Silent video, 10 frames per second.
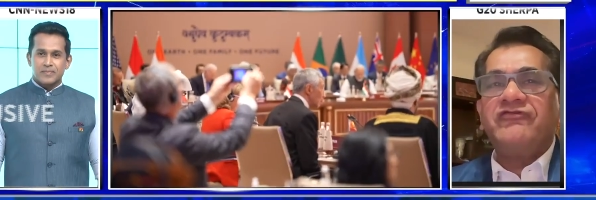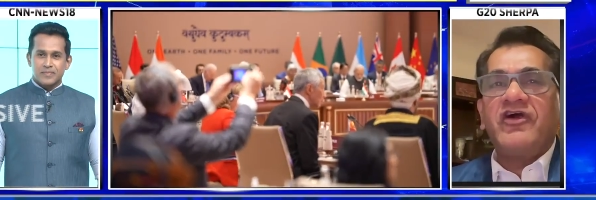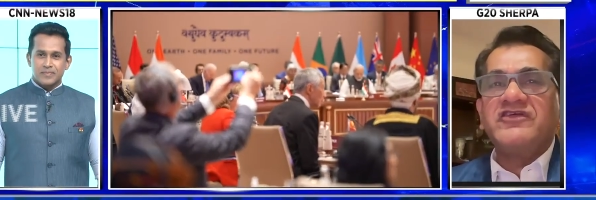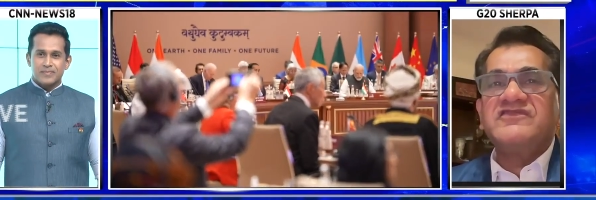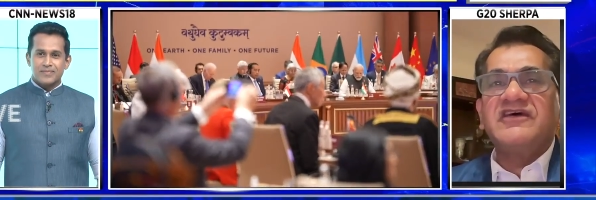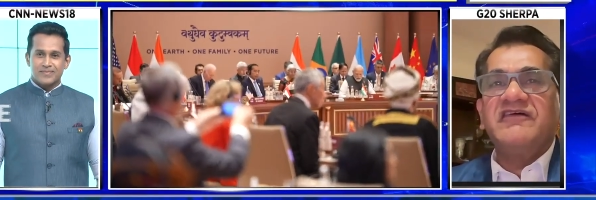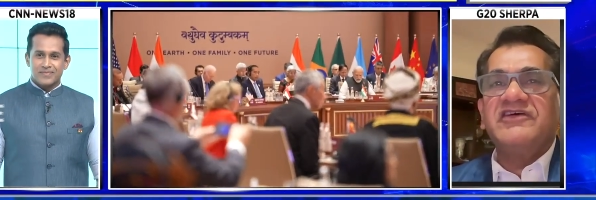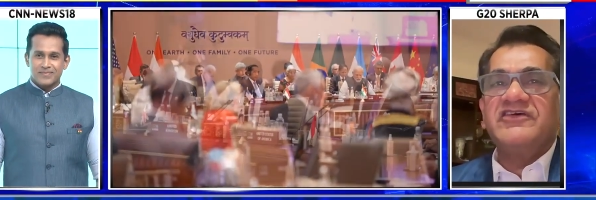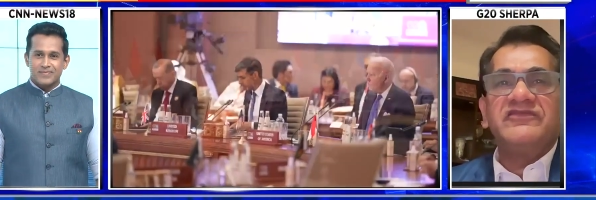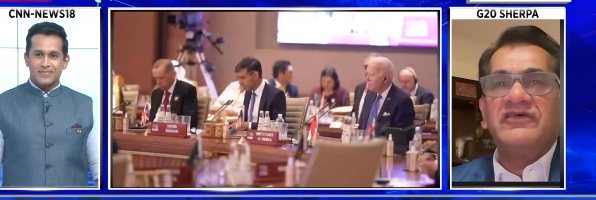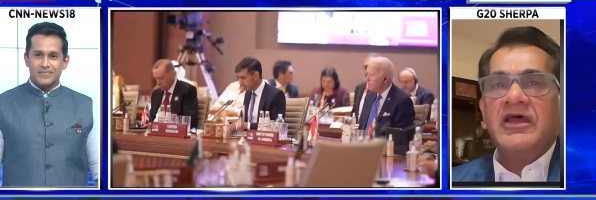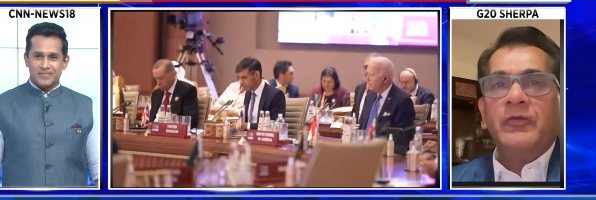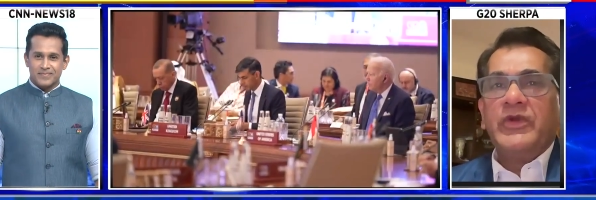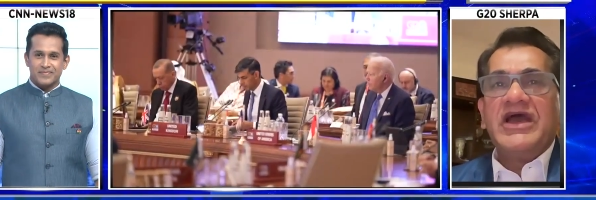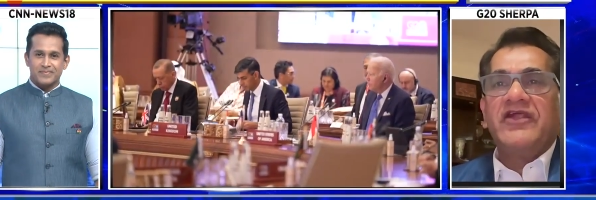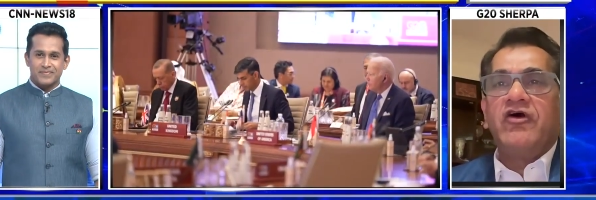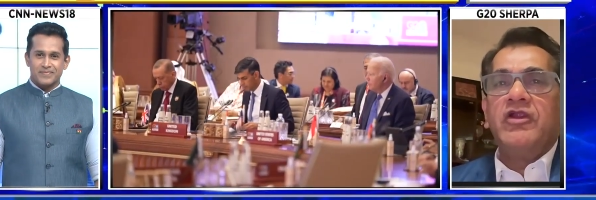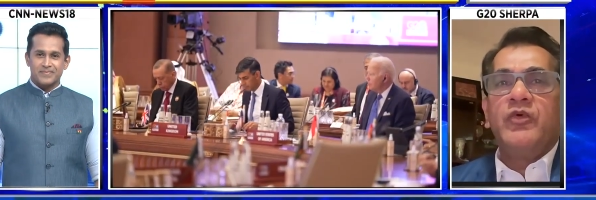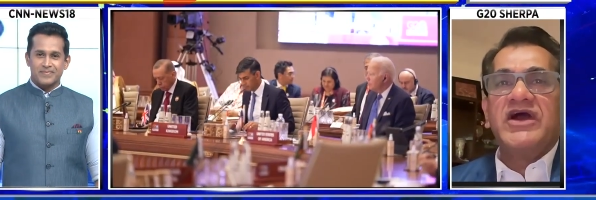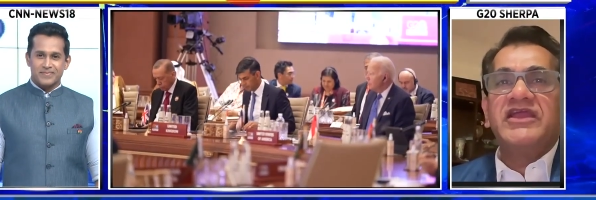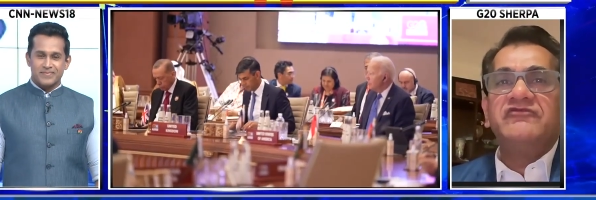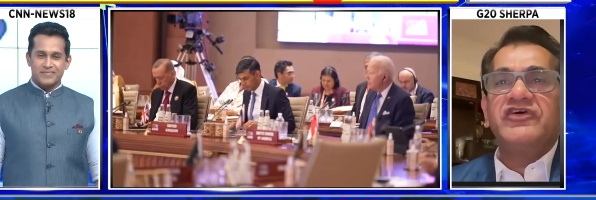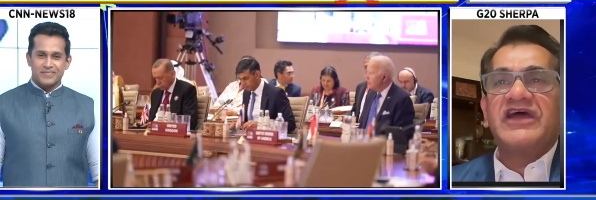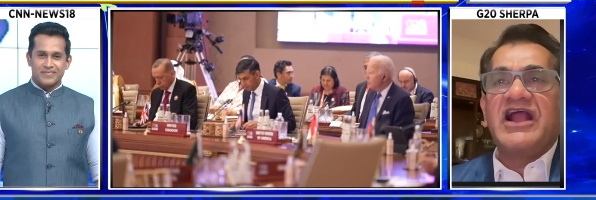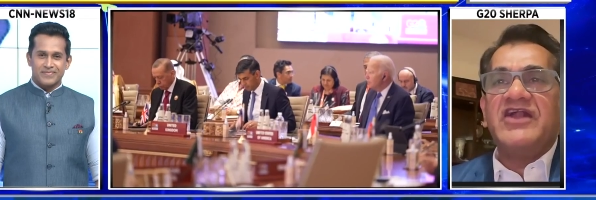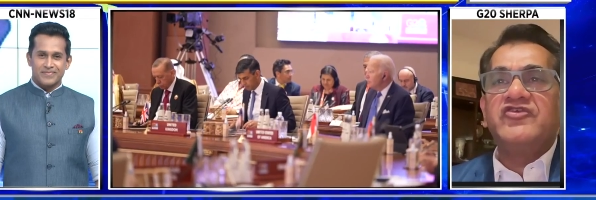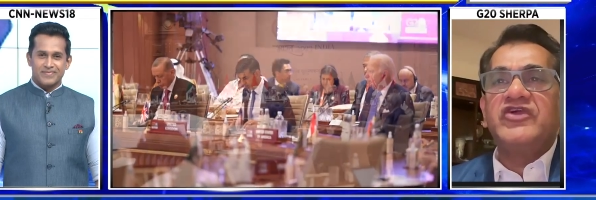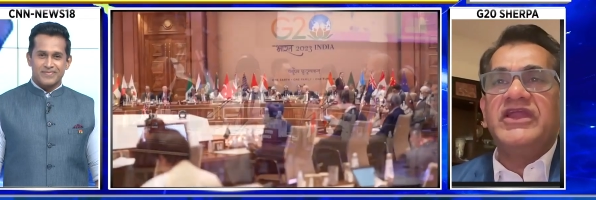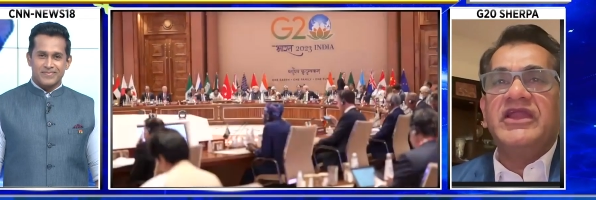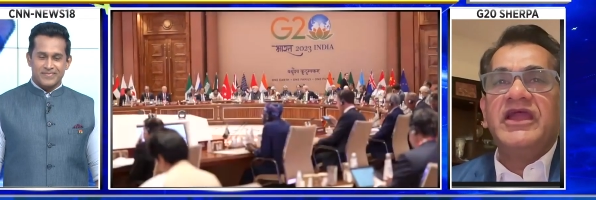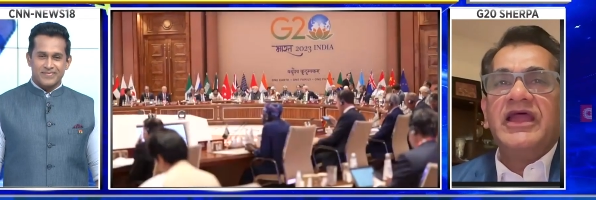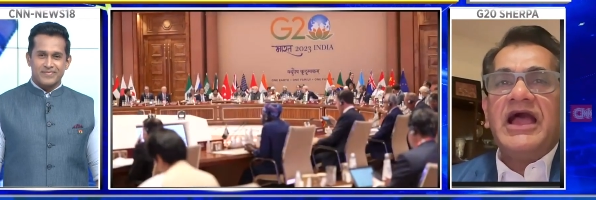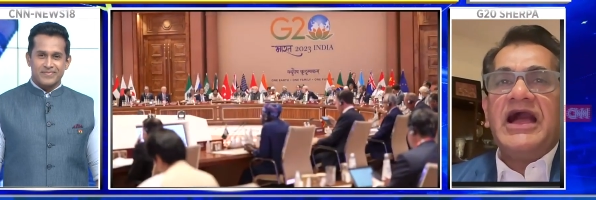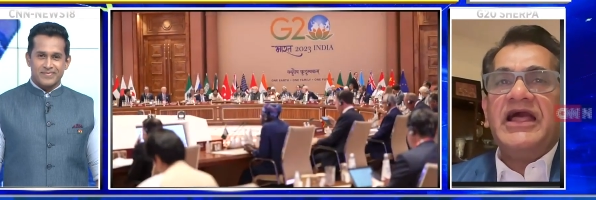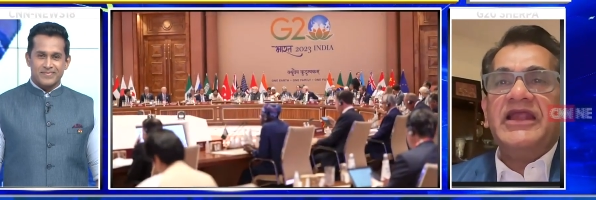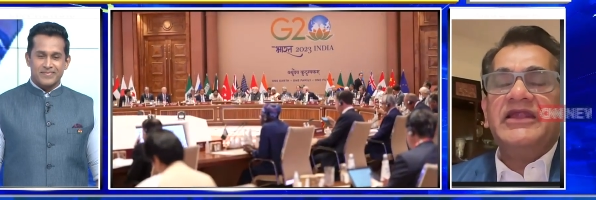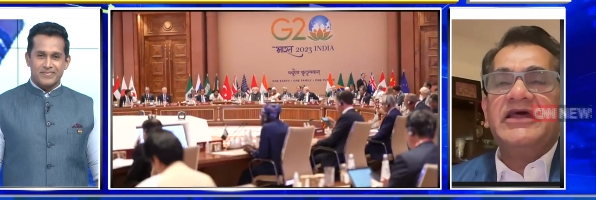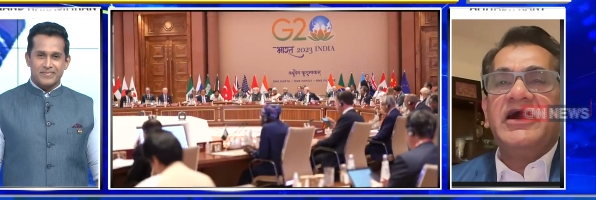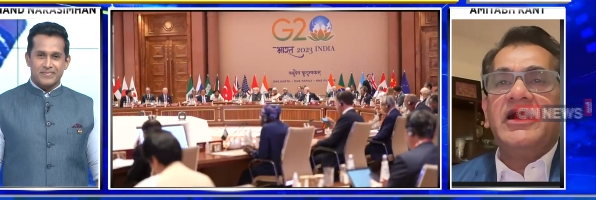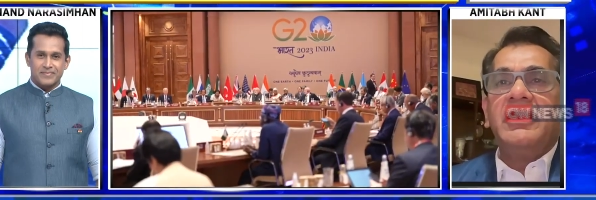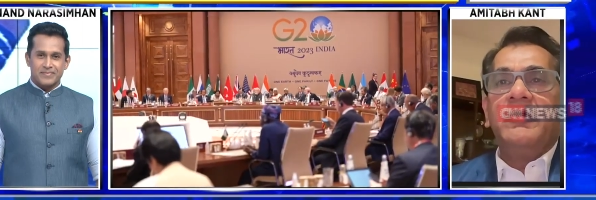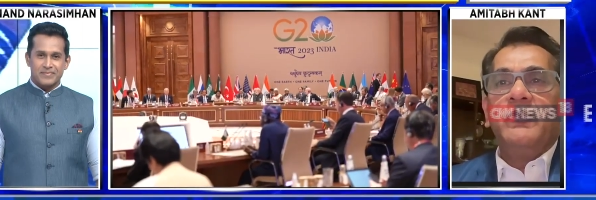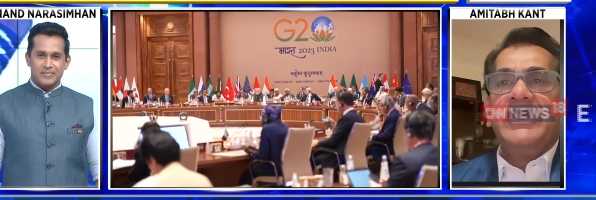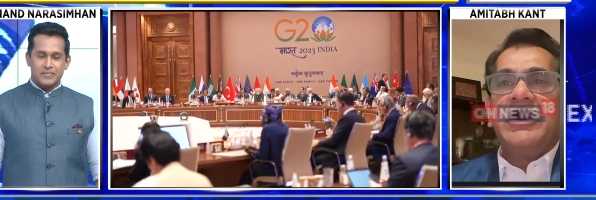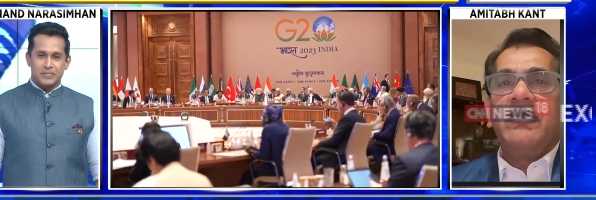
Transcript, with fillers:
Speaker 1: foreign service. Mm-hmm. We are all working for the country, and uh, we are